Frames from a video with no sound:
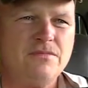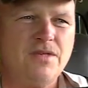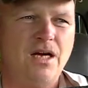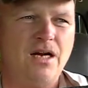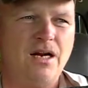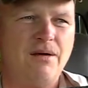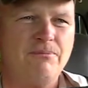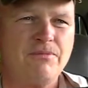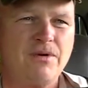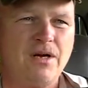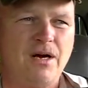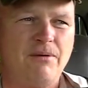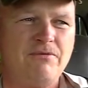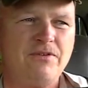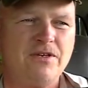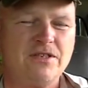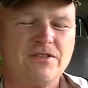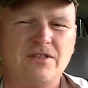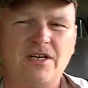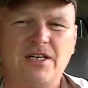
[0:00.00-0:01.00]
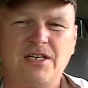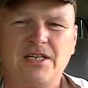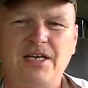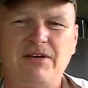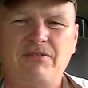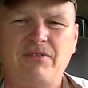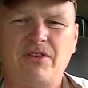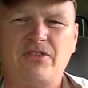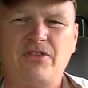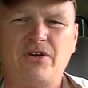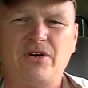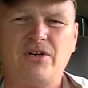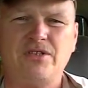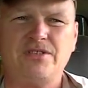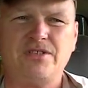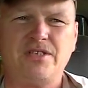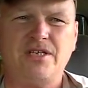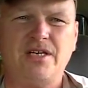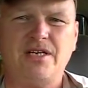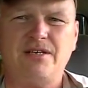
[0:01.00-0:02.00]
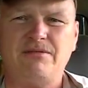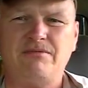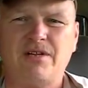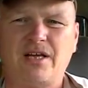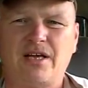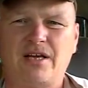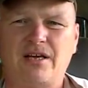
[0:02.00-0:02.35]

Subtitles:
And I'm fixing on leaving Thursday, like